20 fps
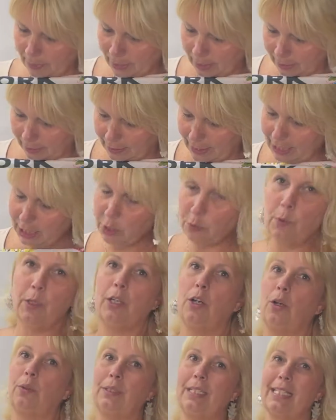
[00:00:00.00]
This one
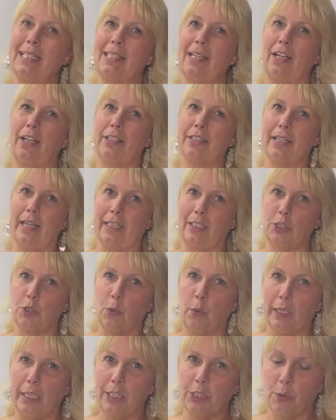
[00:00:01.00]
only sells like
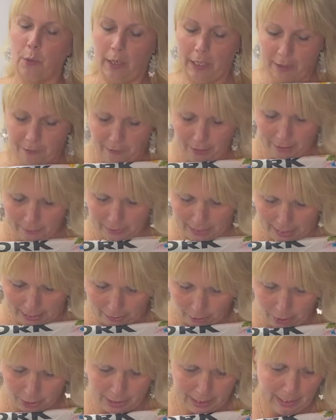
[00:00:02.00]
$20,
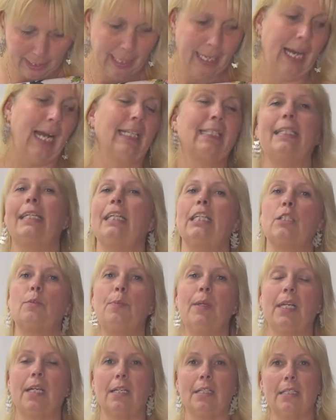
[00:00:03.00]
$25. I think it's
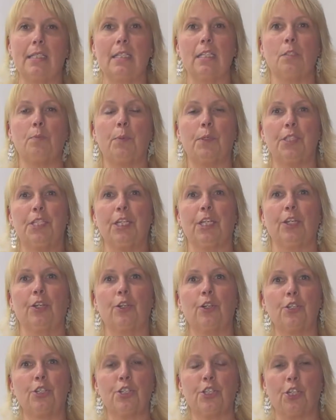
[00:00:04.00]
because this
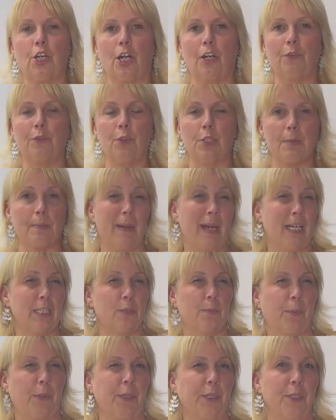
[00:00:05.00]
particular scarf was mass
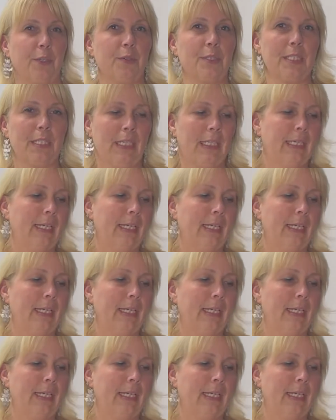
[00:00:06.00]
produced.